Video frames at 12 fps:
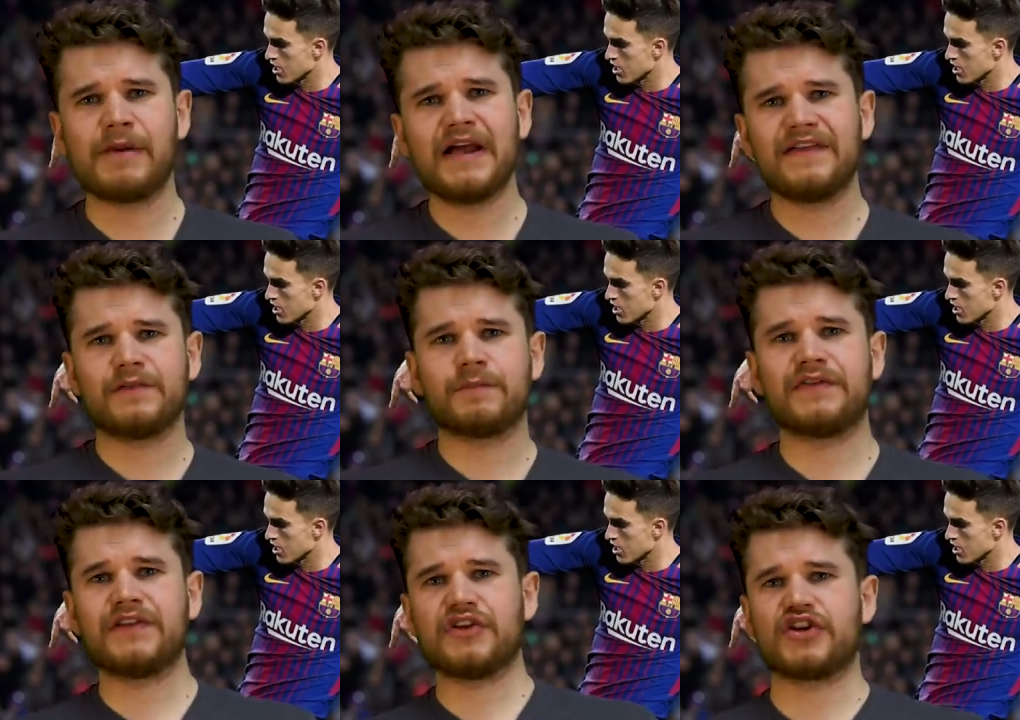Speaker 1: player that's
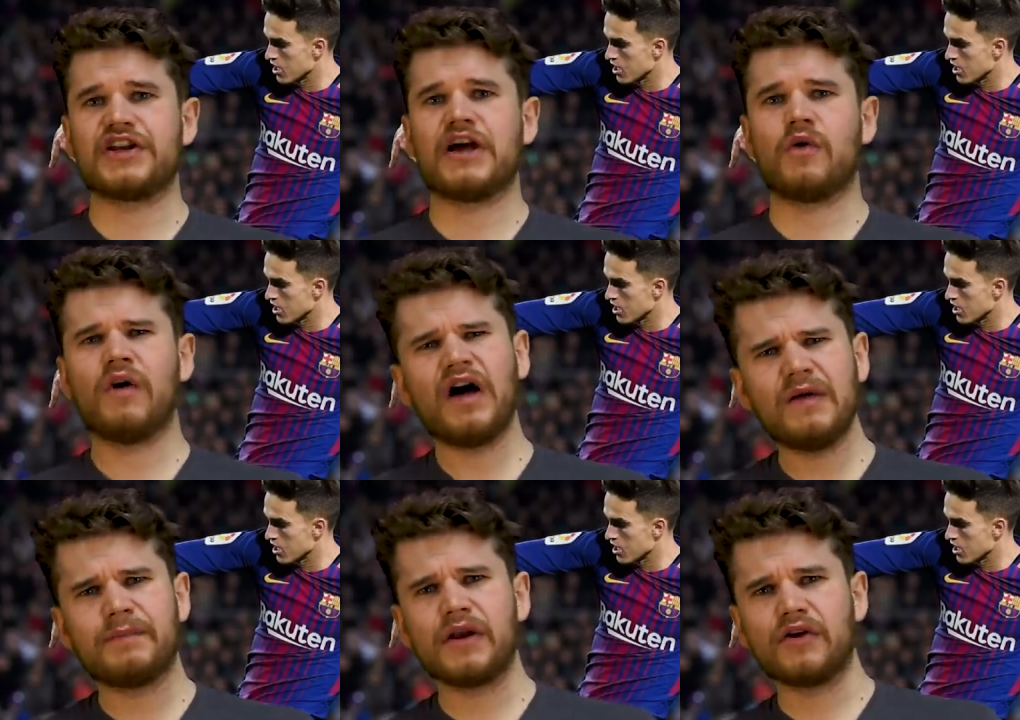positioned out
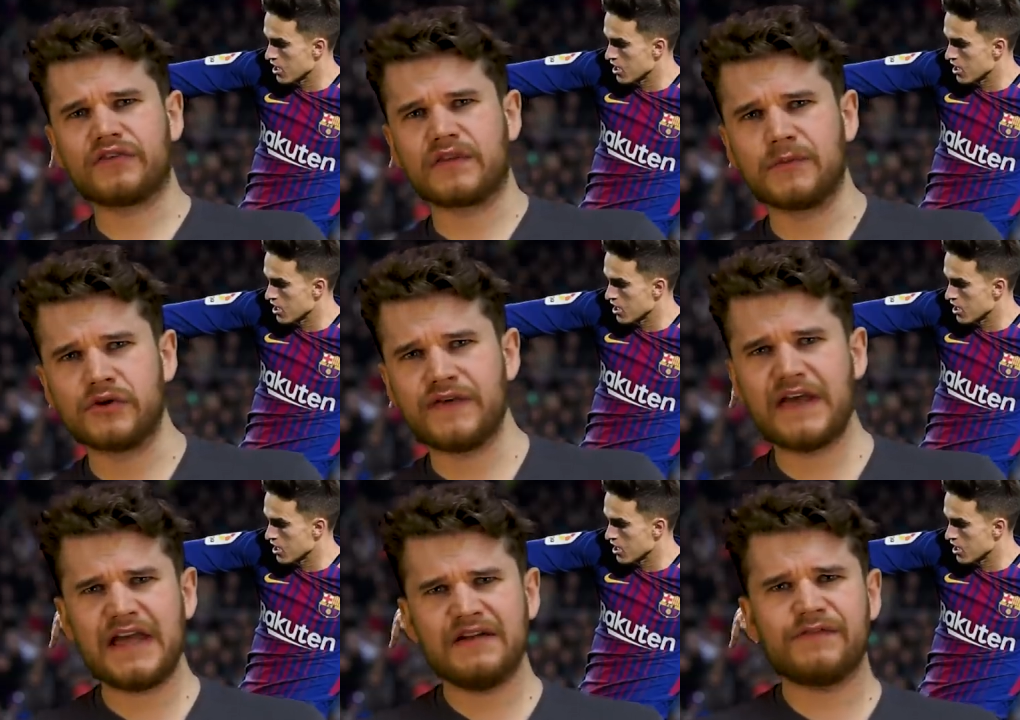wide but looks to move
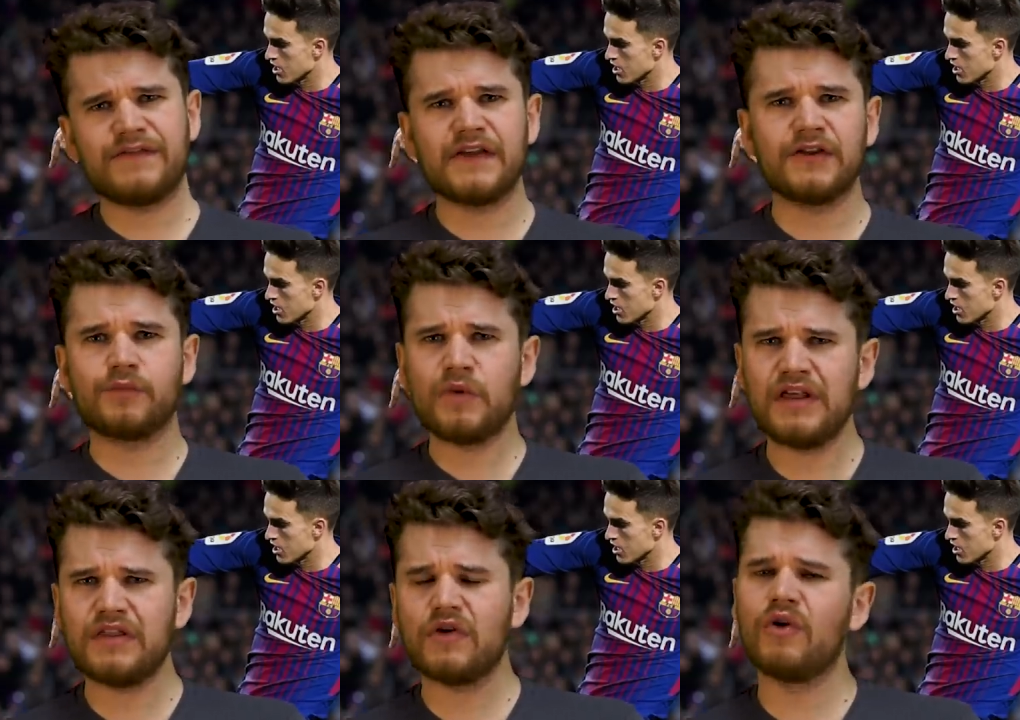infield
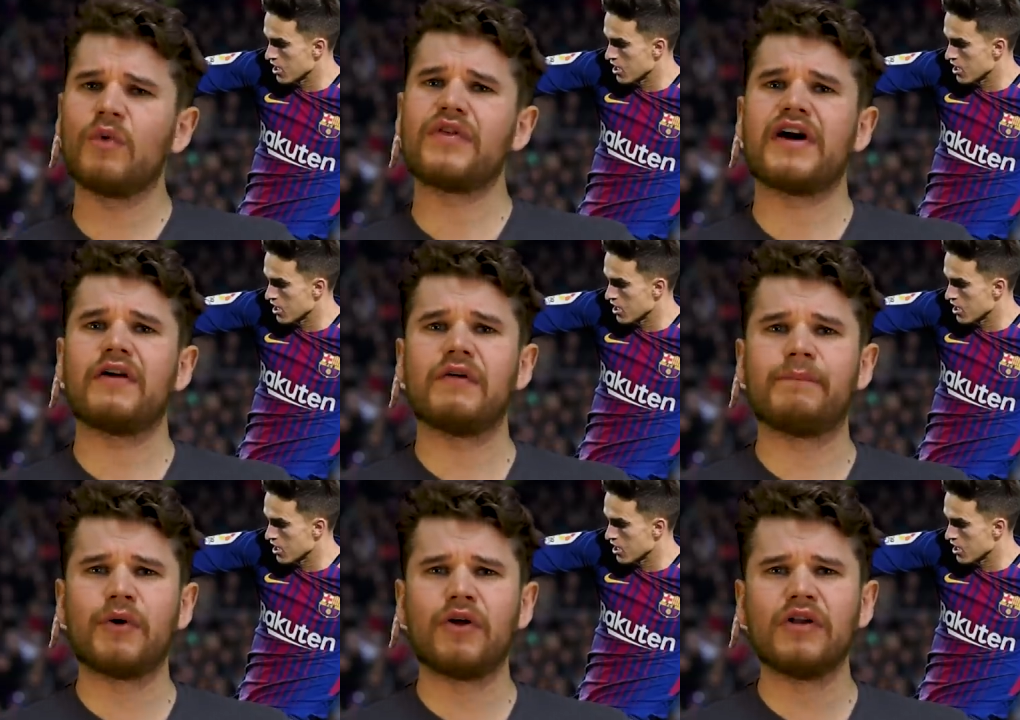with or without the
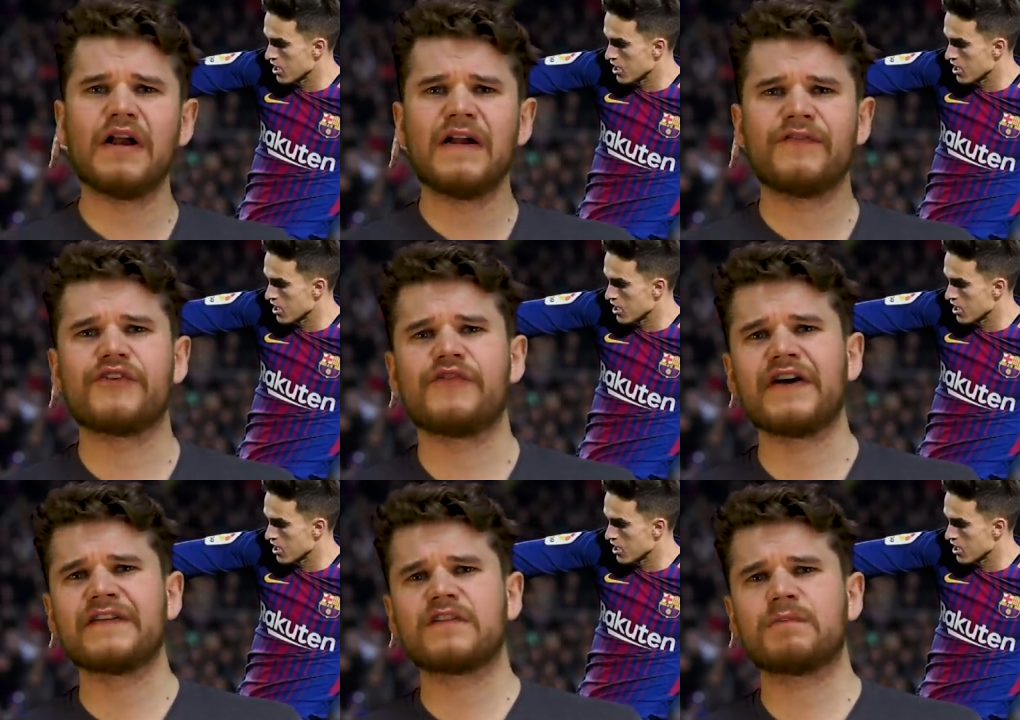ball to
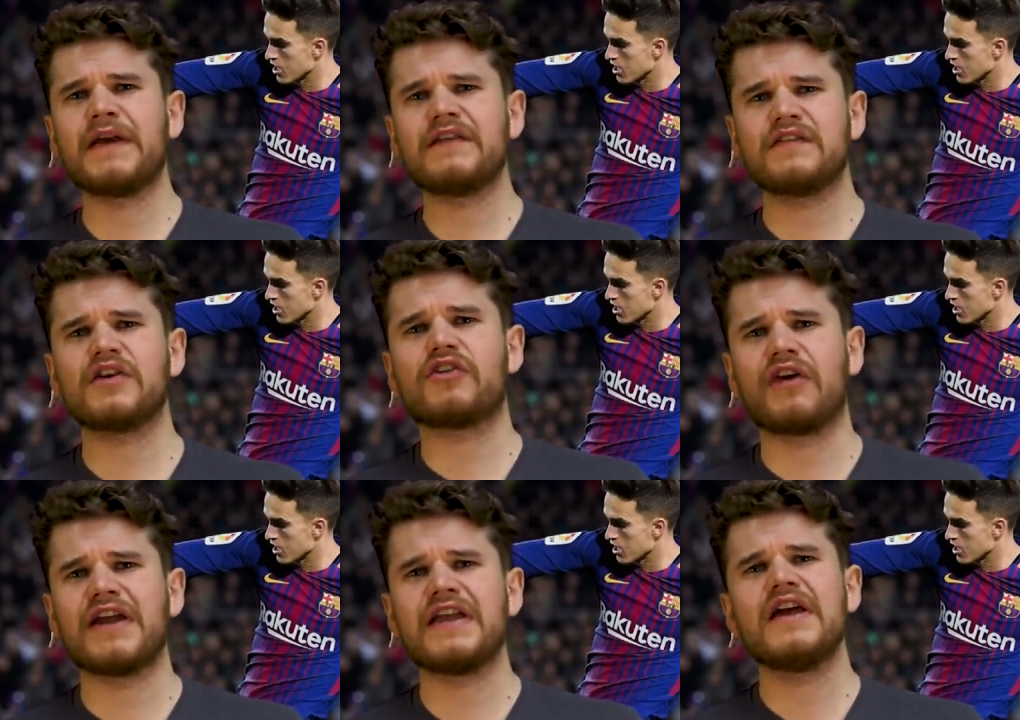find space to
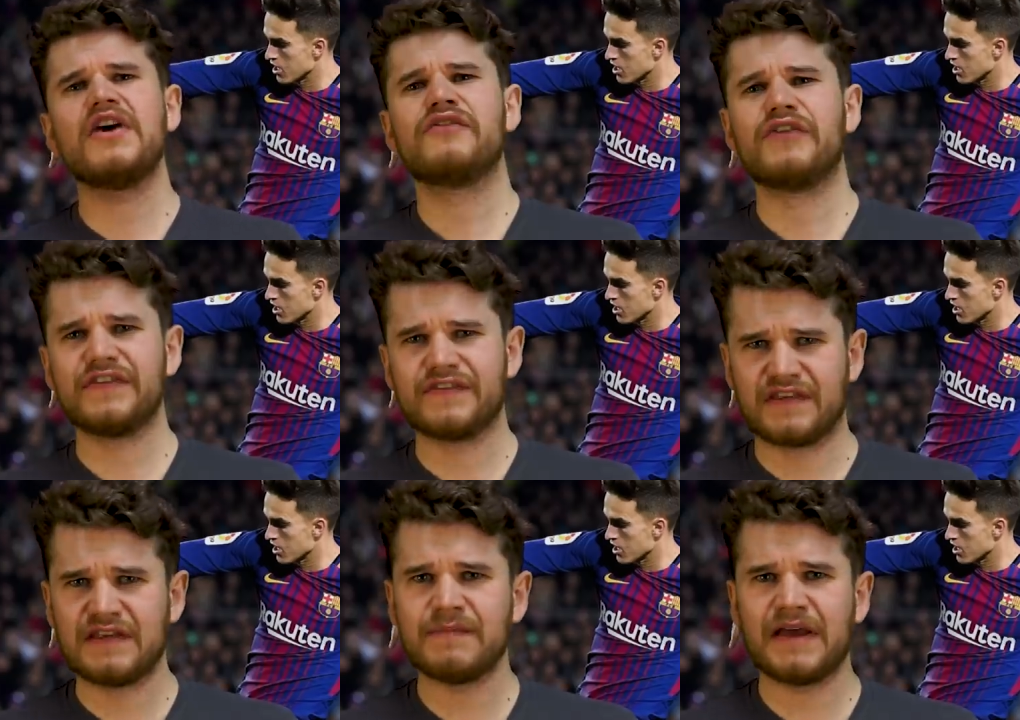create for his
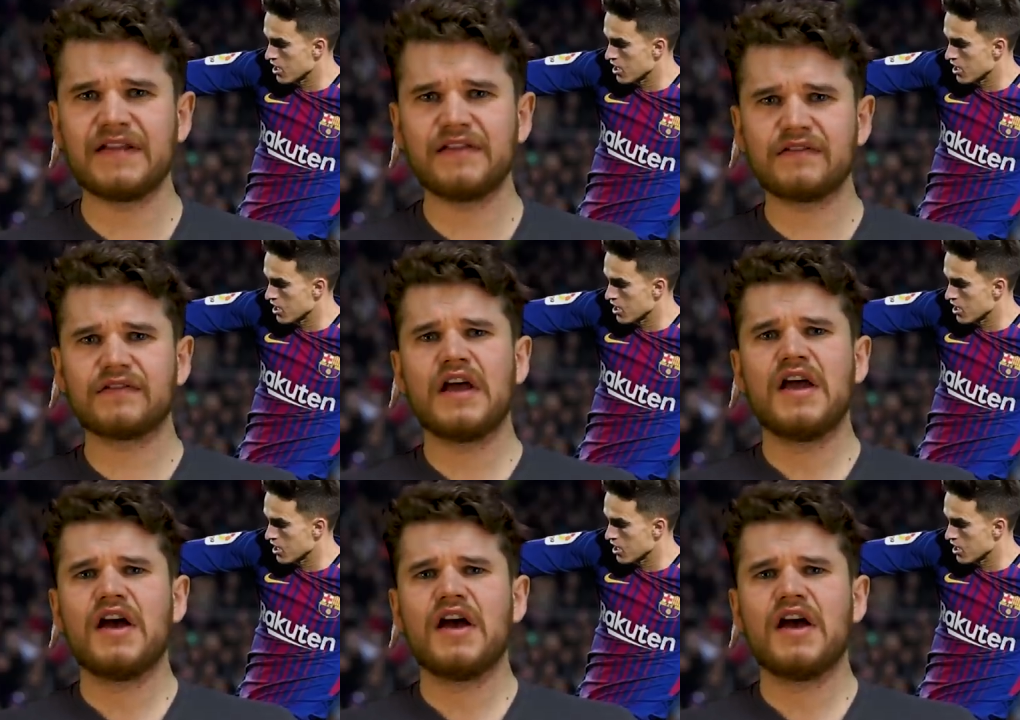teammates.